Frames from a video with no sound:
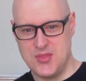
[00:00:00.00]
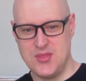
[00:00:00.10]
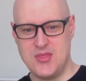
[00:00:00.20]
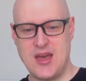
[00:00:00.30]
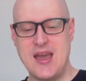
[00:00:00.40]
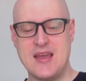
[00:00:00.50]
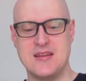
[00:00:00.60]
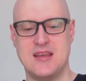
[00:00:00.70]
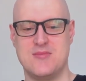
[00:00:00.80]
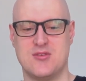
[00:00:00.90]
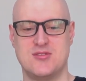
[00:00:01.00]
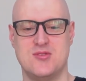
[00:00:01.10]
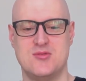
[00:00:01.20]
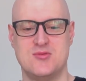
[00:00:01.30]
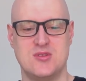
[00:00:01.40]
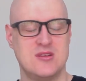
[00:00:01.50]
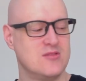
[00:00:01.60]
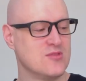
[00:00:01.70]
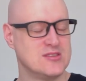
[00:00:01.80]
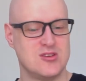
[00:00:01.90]
that neighbor tone
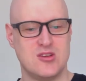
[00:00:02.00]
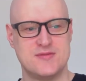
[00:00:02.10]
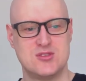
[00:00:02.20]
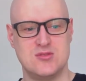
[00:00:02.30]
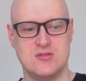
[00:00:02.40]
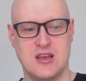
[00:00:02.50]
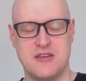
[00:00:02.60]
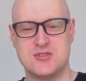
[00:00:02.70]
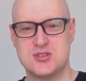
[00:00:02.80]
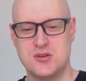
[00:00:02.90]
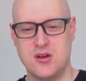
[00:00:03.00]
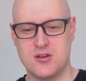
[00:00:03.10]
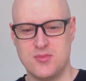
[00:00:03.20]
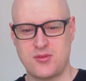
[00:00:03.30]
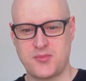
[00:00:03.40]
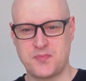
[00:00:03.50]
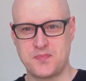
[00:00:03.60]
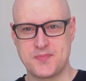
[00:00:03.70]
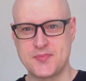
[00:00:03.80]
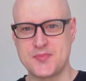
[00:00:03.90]
resolves to an F sharp,
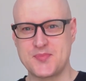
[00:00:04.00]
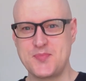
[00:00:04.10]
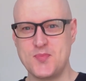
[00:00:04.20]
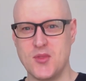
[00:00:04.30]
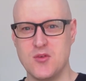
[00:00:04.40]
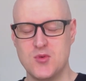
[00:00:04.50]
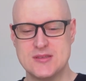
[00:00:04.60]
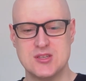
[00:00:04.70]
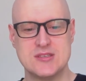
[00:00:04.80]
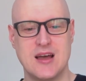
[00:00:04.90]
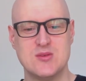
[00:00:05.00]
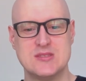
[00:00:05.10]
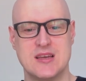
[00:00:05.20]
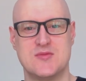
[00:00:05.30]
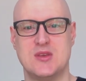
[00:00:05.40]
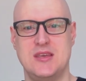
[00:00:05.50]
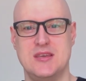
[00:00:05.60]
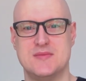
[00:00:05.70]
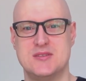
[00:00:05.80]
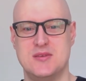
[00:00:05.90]
which is outside of the key
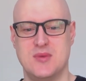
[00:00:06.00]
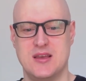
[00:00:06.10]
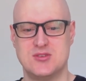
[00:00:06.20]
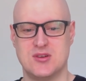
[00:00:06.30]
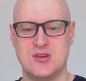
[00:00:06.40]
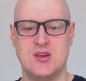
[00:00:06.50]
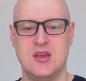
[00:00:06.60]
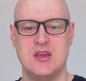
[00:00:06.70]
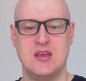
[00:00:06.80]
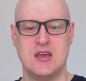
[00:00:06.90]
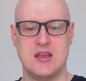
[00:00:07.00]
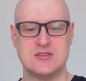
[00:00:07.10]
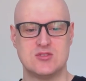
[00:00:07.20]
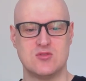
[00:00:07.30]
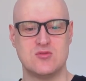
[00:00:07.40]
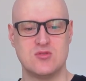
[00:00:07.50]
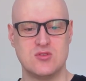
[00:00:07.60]
of C major. And so